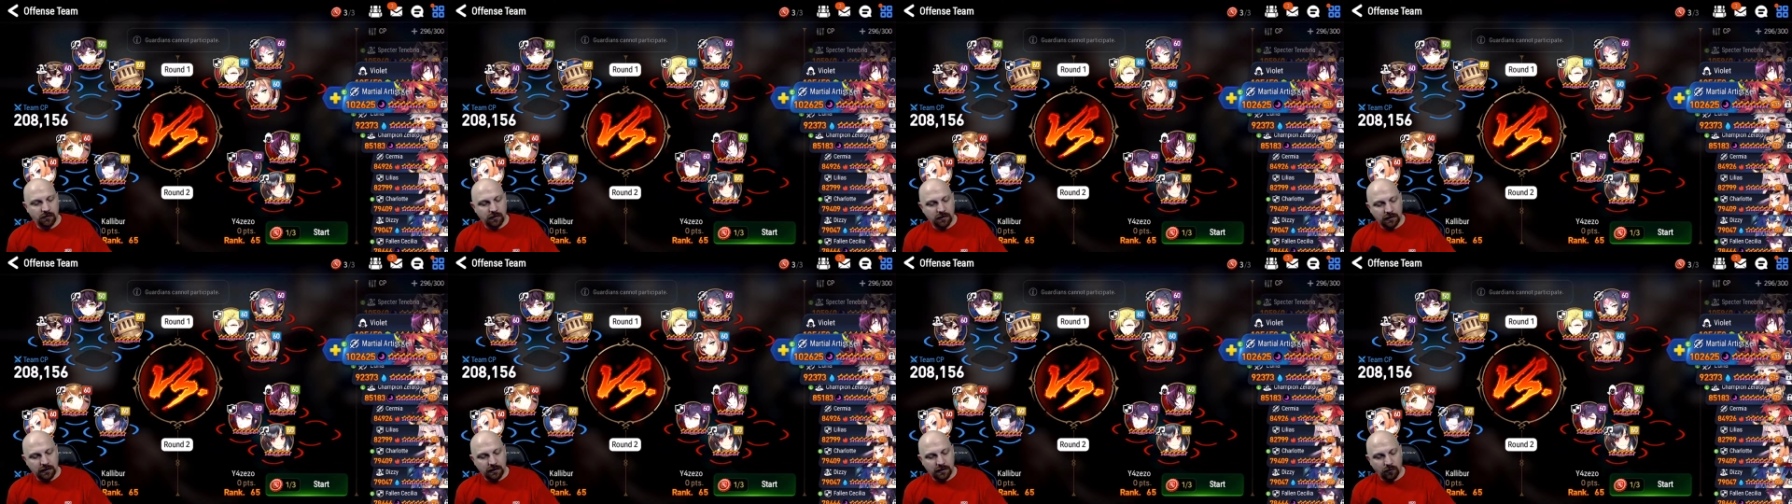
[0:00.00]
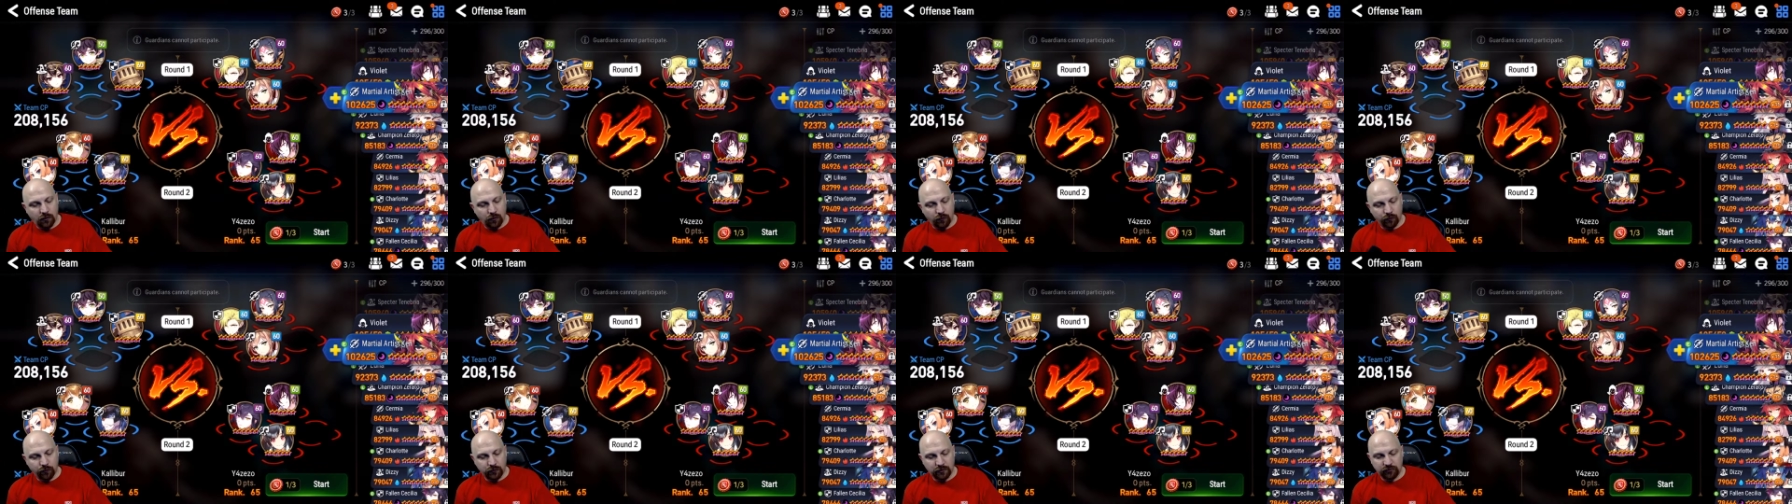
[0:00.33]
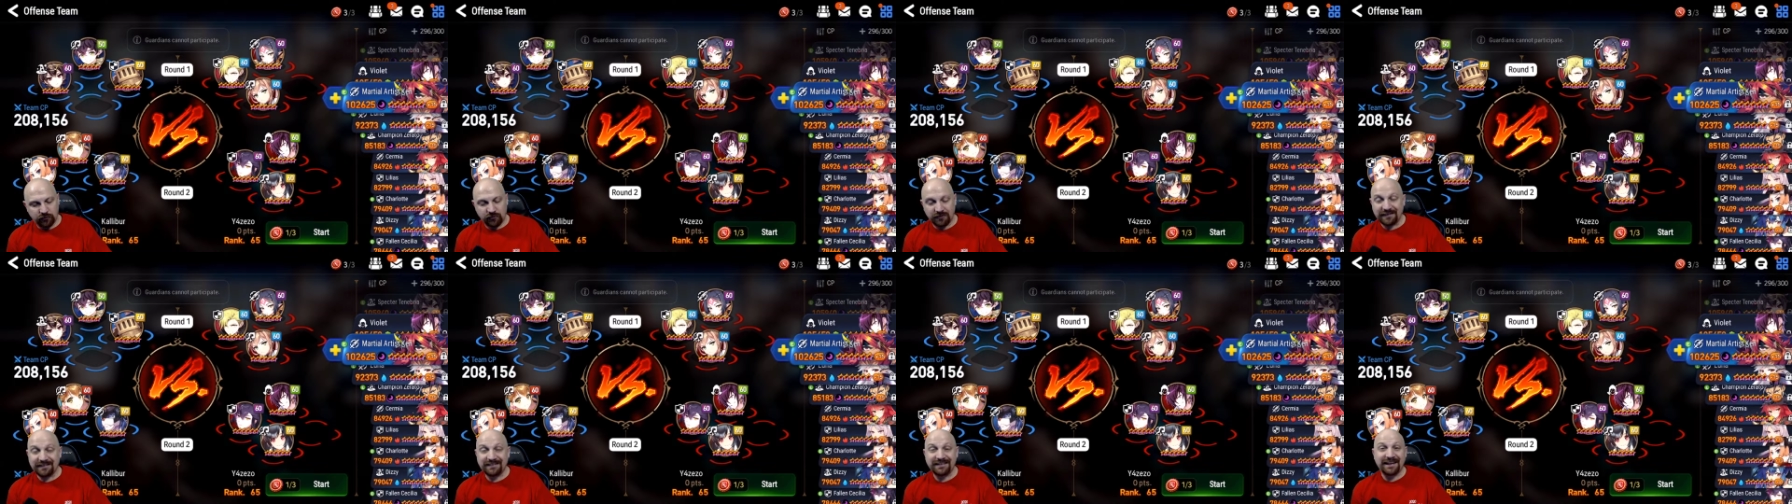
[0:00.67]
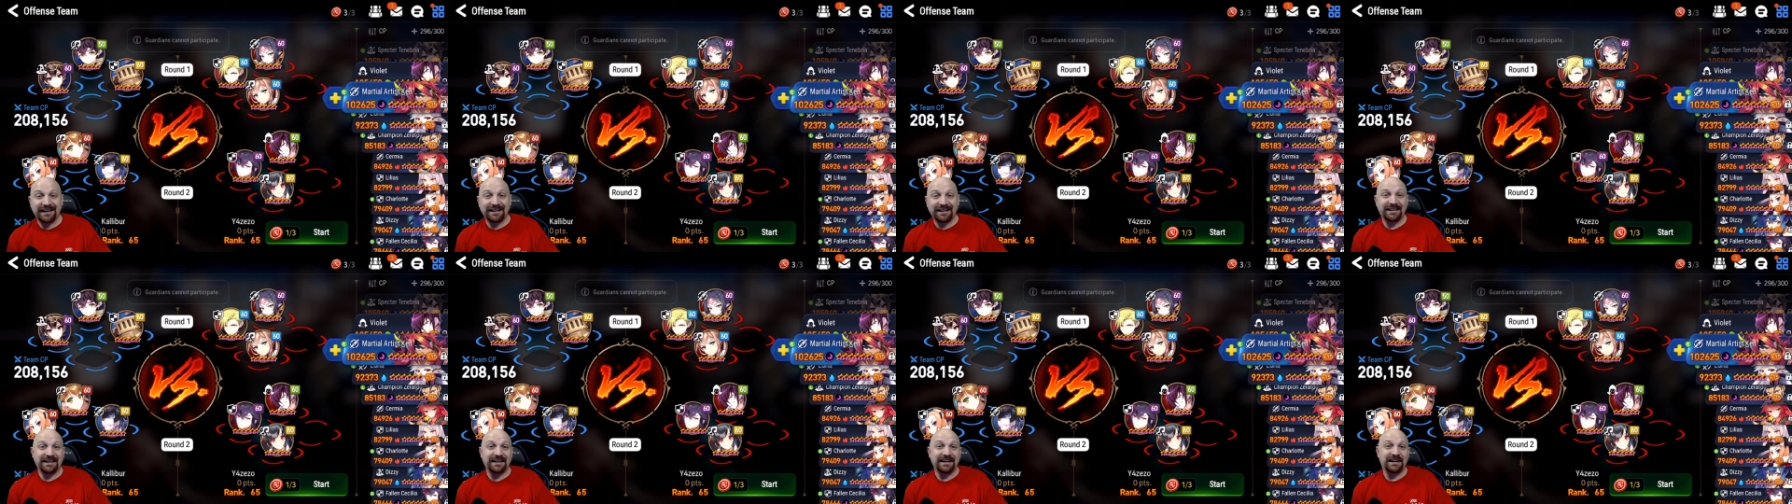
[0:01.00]
Uh, hopefully she can
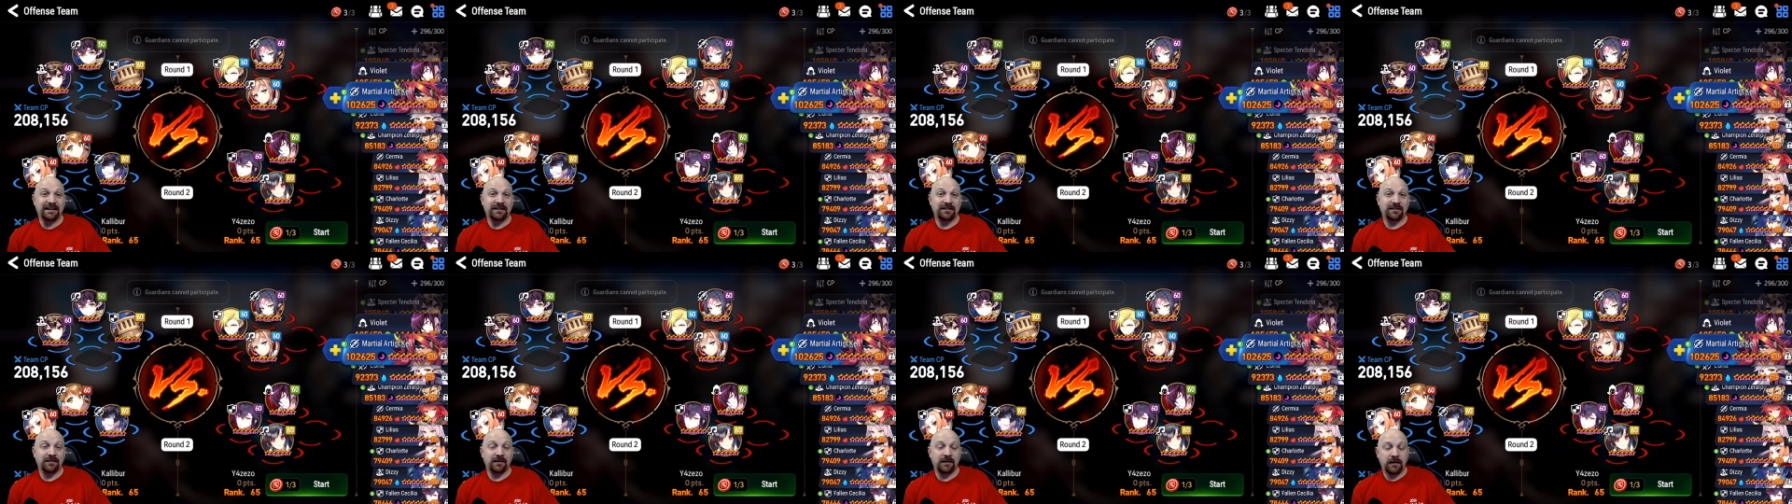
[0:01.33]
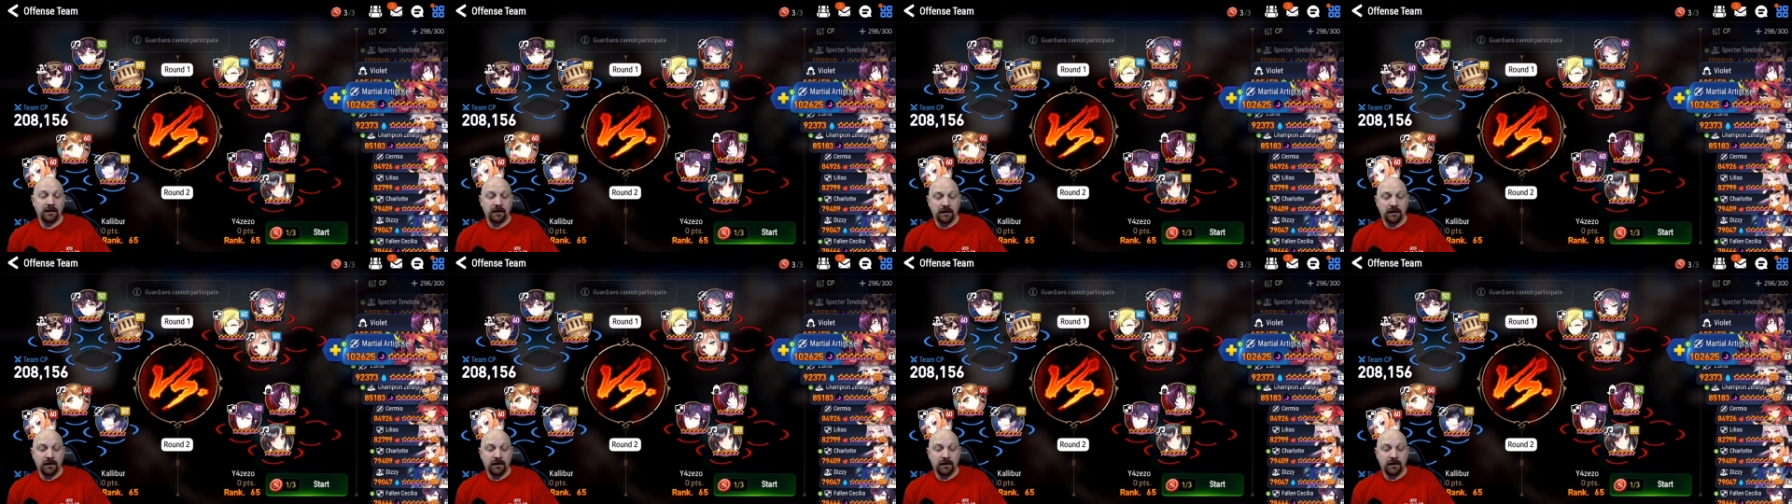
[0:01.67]
take the hits